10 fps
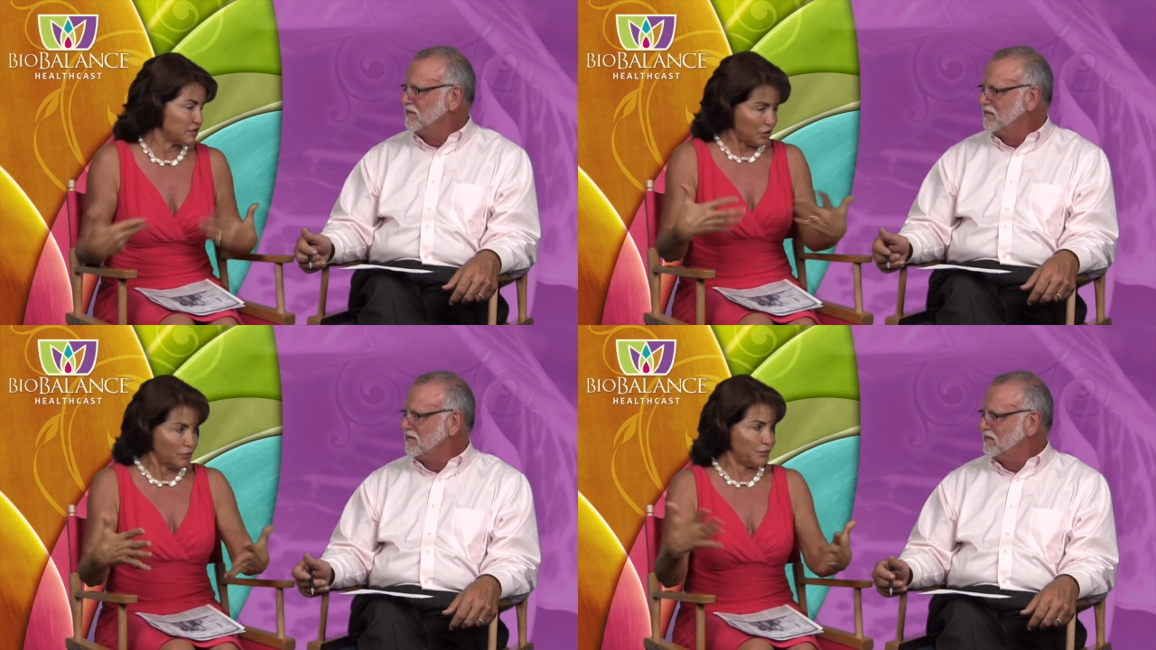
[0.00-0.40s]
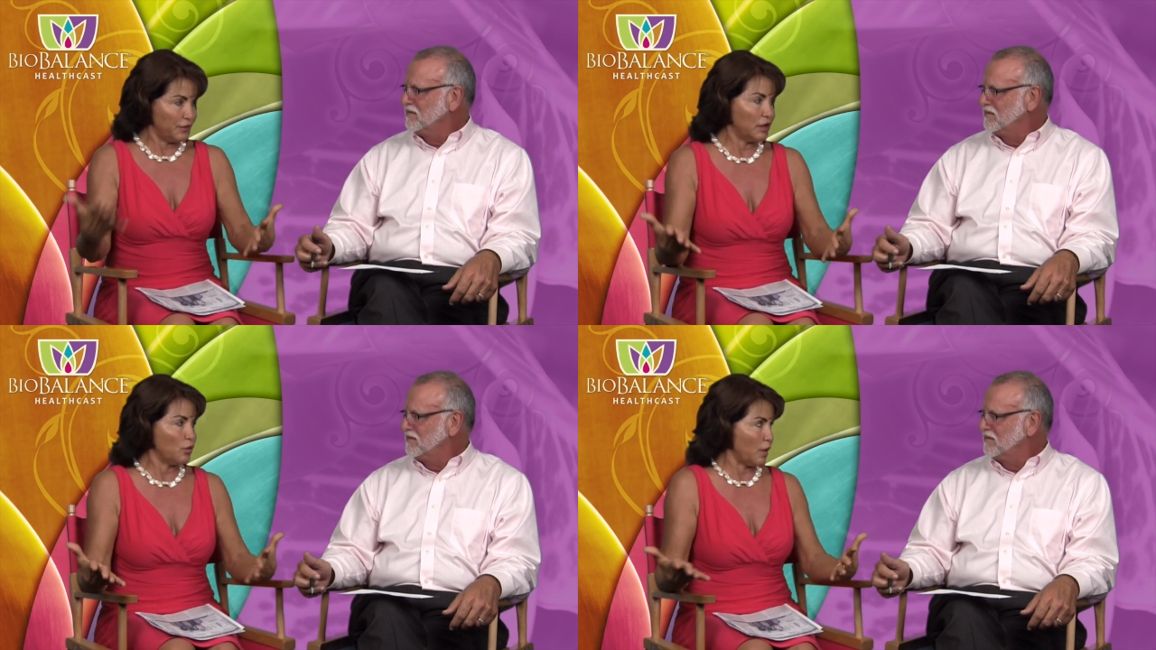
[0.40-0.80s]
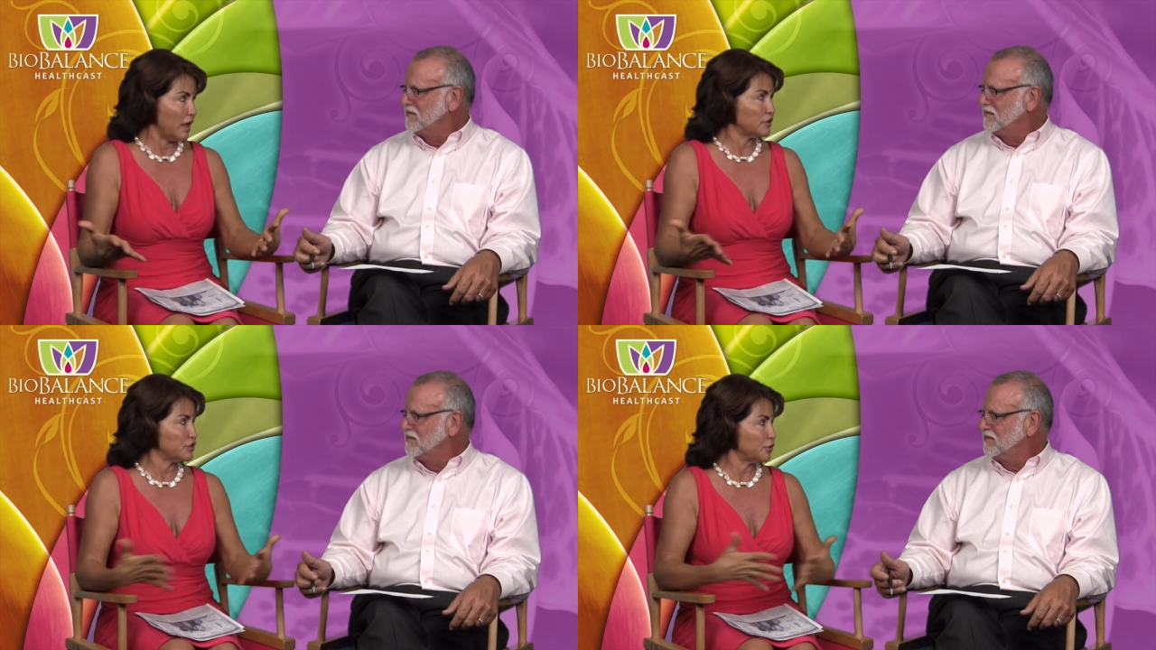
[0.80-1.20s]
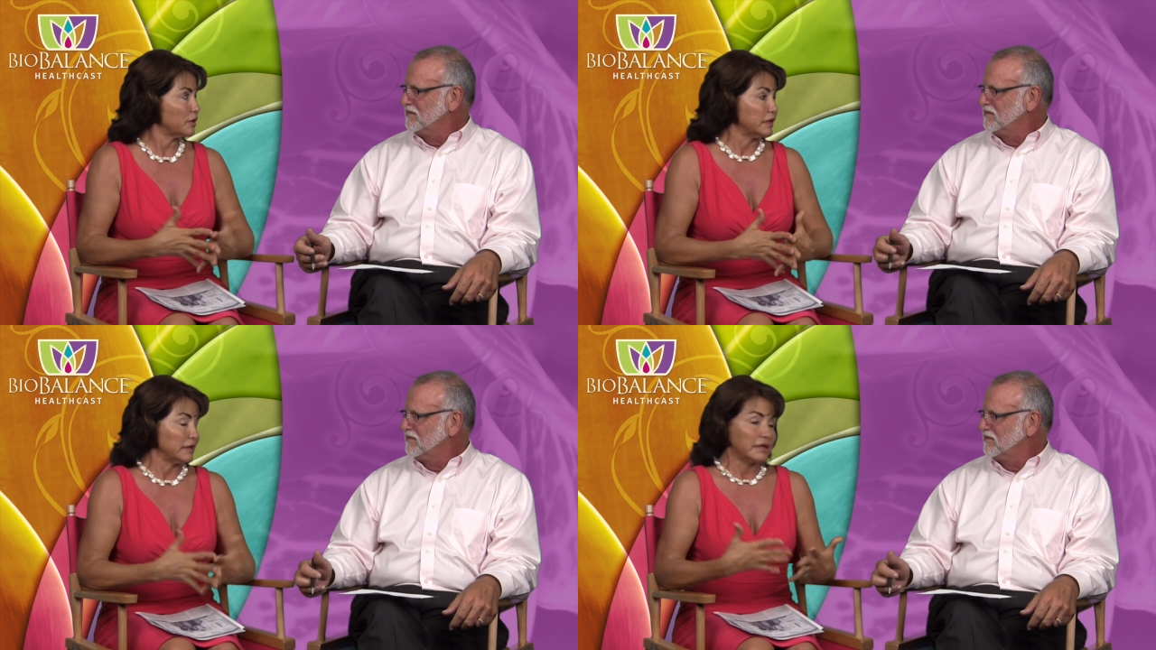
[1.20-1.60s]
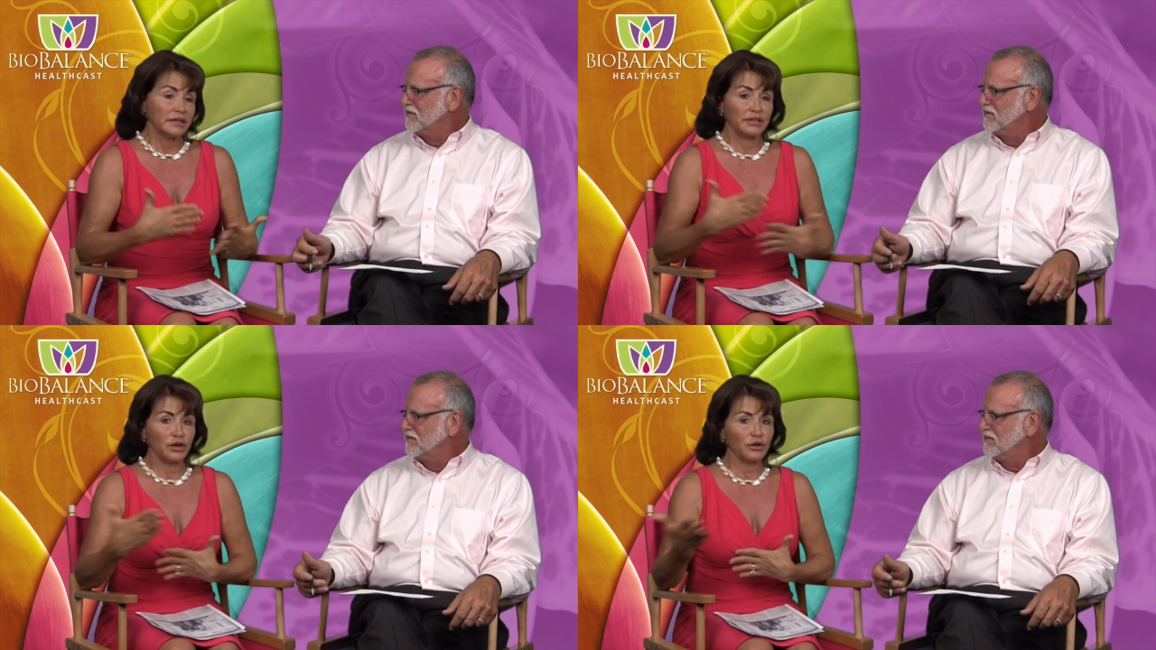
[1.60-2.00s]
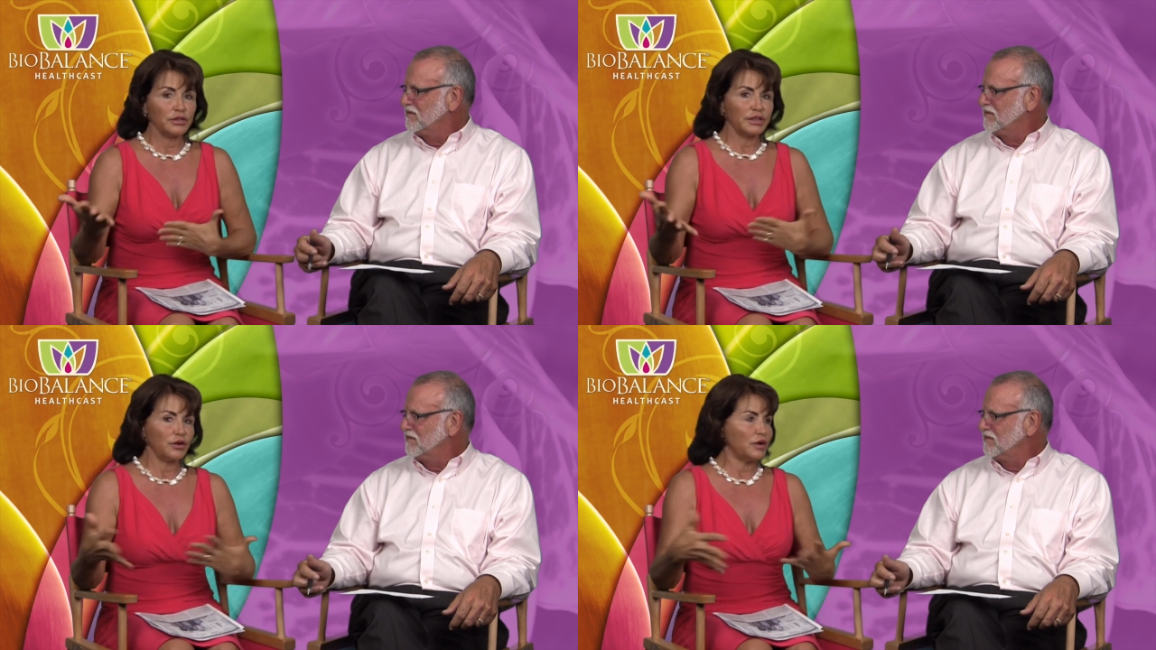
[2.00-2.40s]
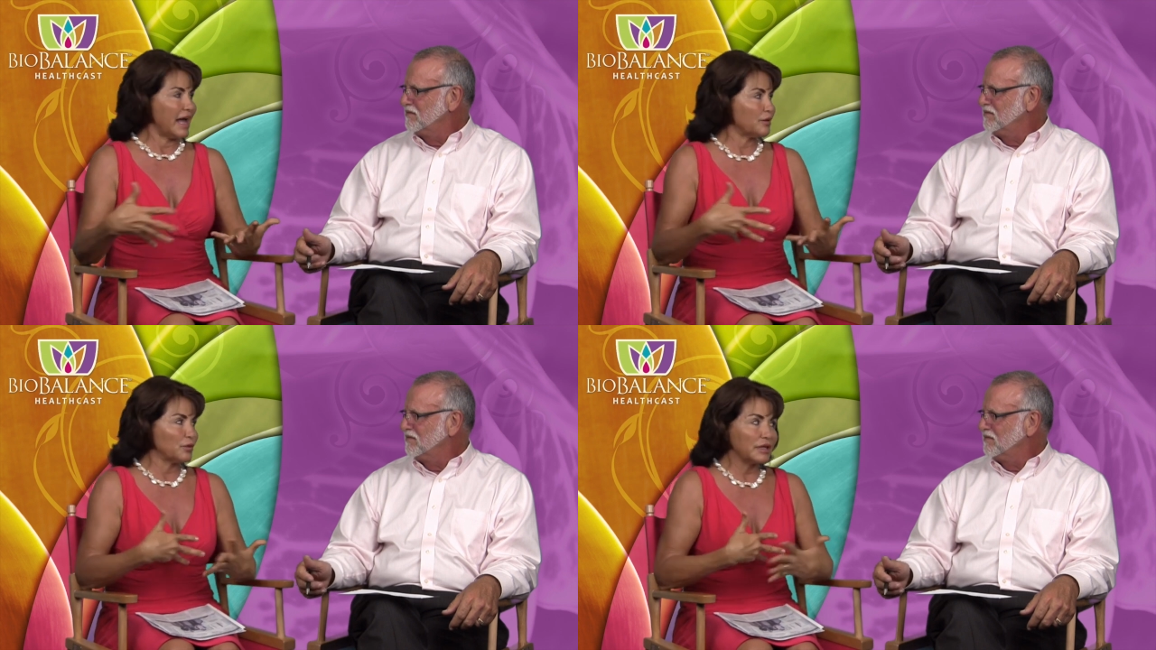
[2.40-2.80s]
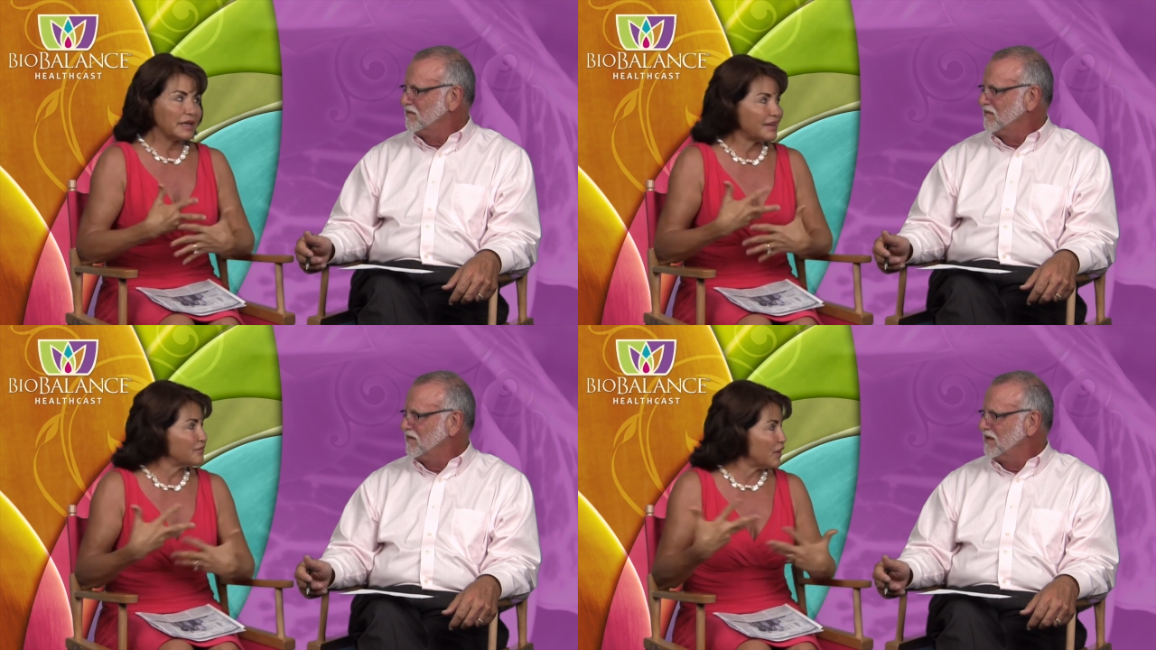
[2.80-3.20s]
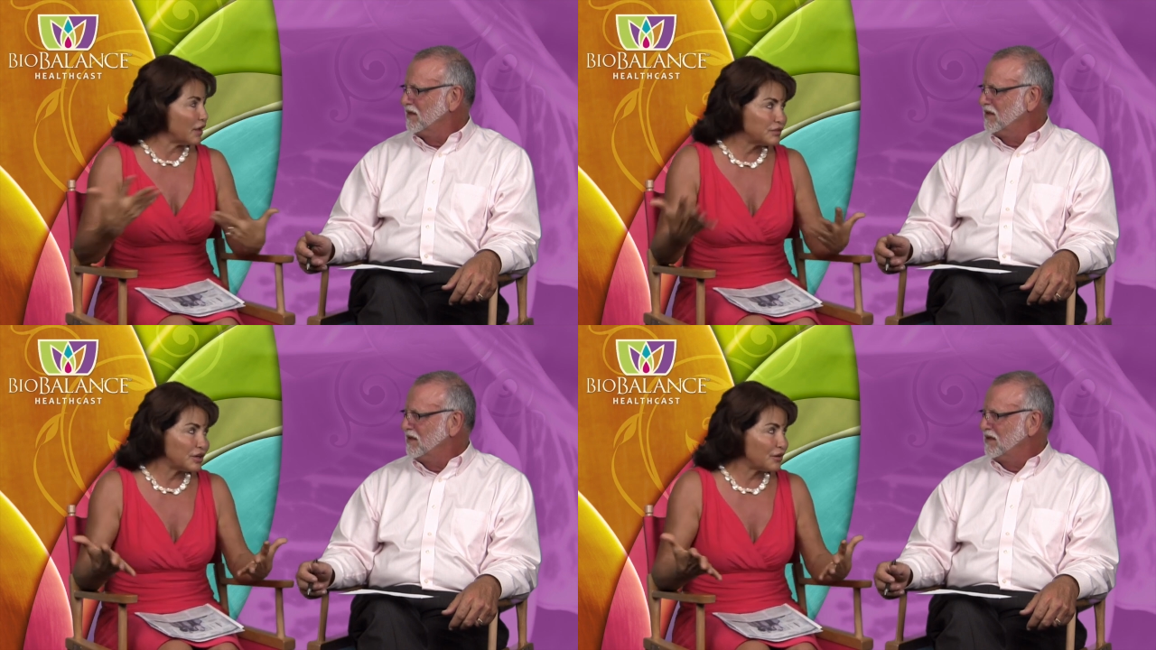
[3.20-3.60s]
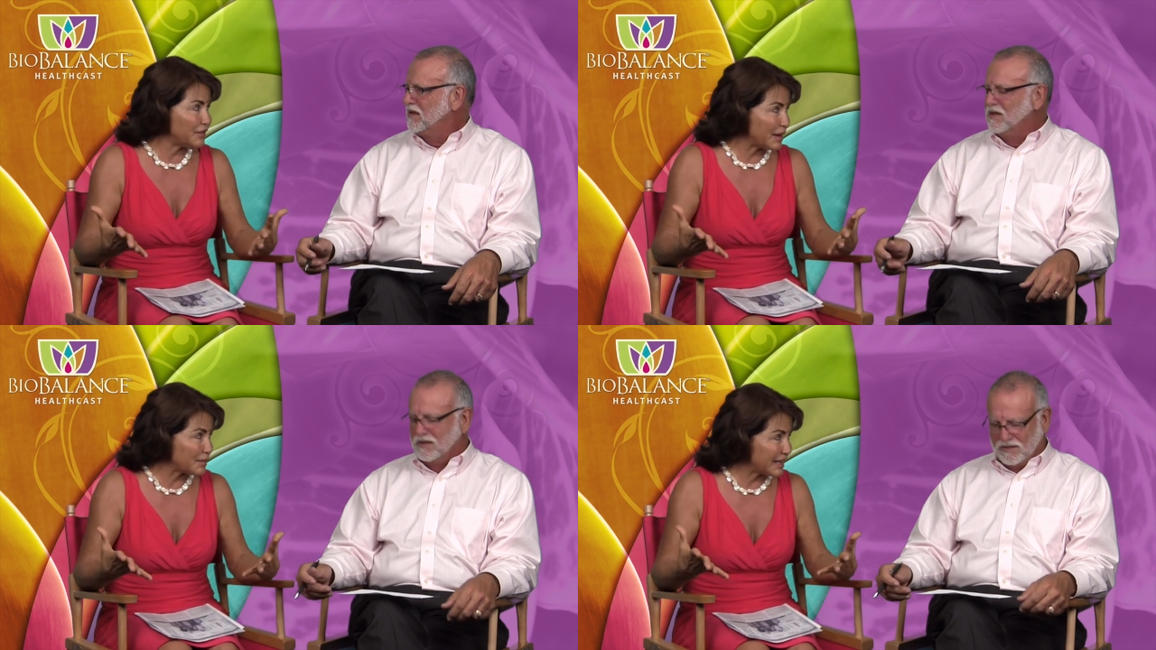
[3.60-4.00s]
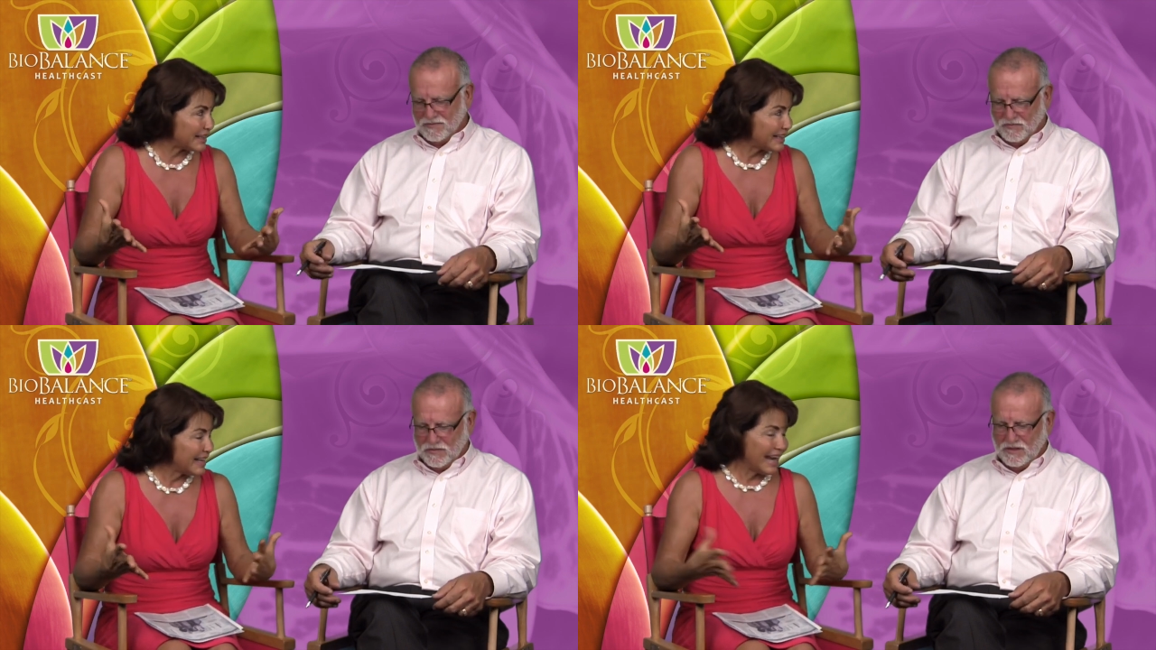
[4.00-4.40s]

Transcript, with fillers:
Speaker 1: don't feel well, so they're not really involved in our family,